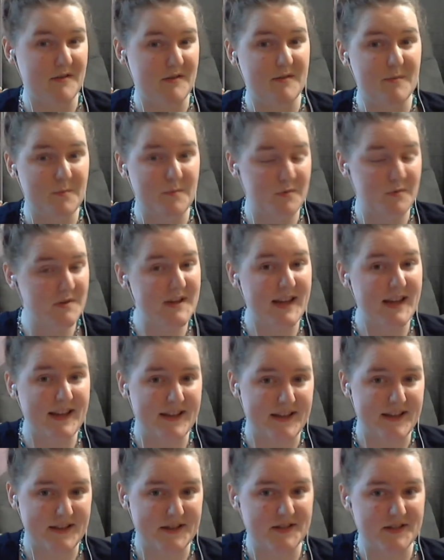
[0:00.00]

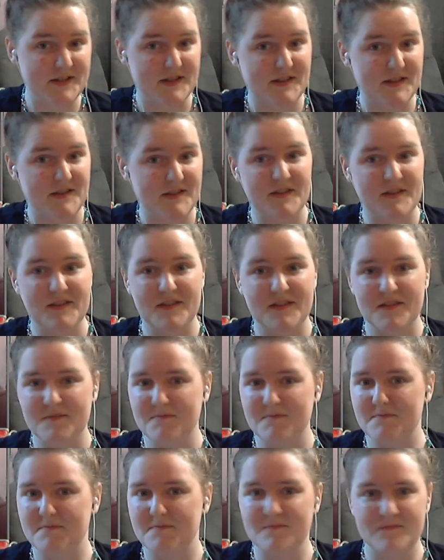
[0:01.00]
Butehi, she's
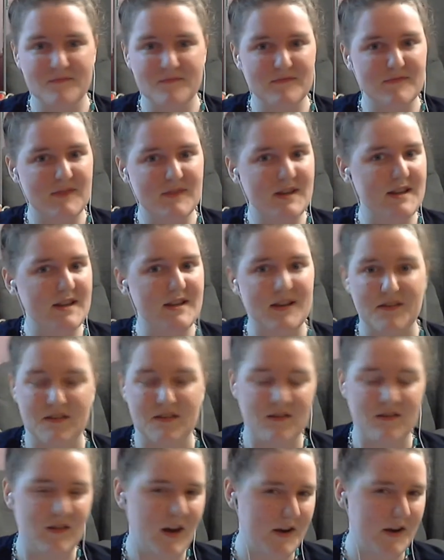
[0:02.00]
gets a
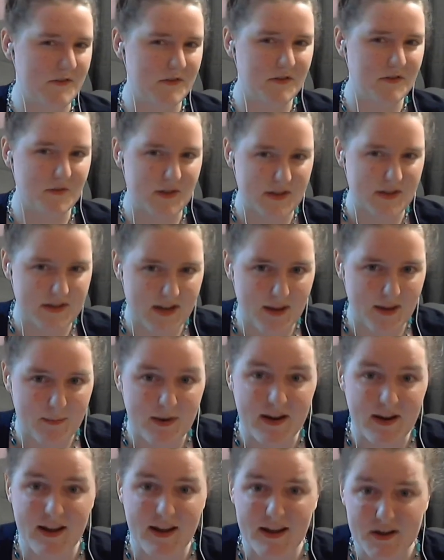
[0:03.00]
lot of screen time, and I
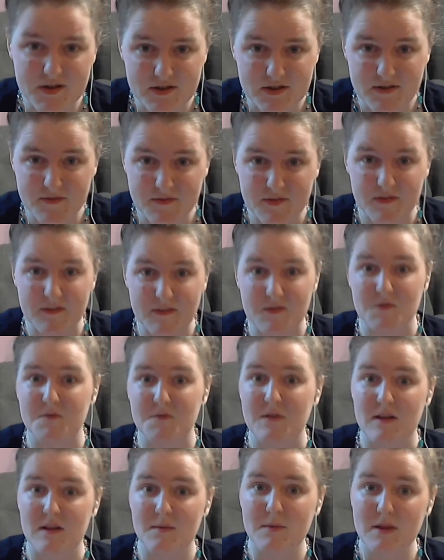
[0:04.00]
actually feel that they're
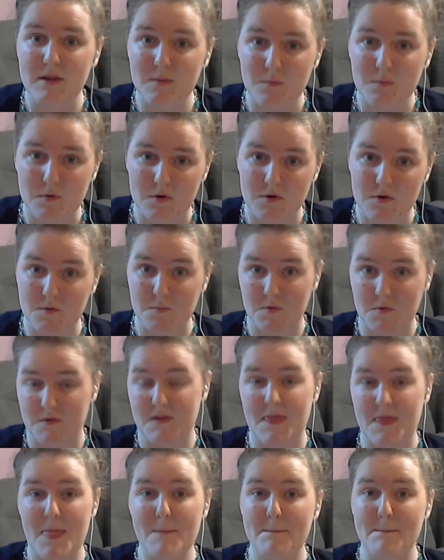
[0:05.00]
developing her more than
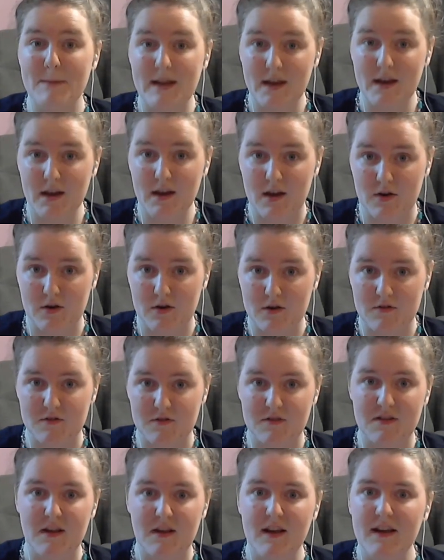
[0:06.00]
the main characters.
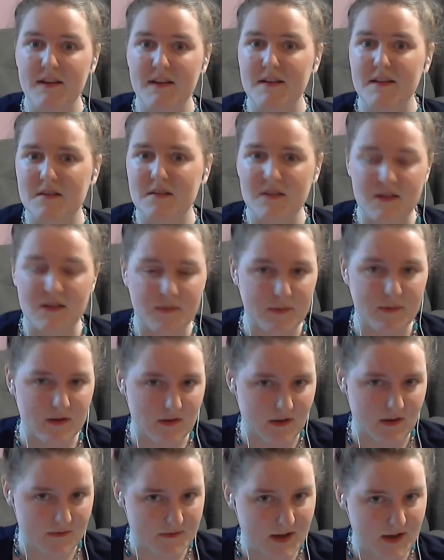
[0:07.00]
They spend a lot of
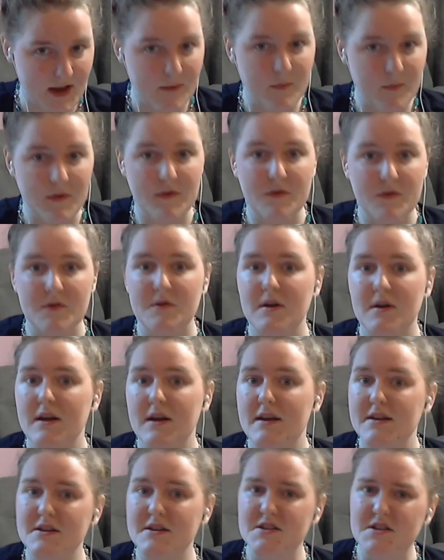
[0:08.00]
time with her.
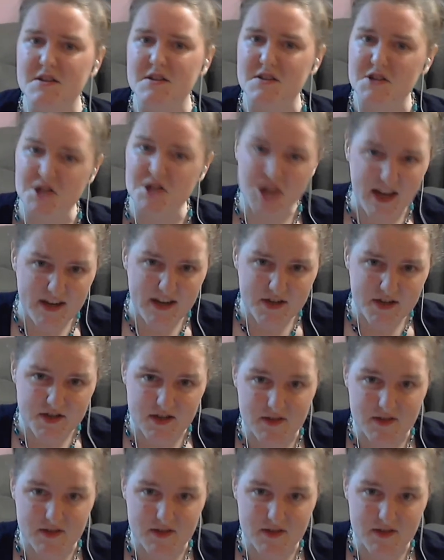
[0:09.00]
She's changing.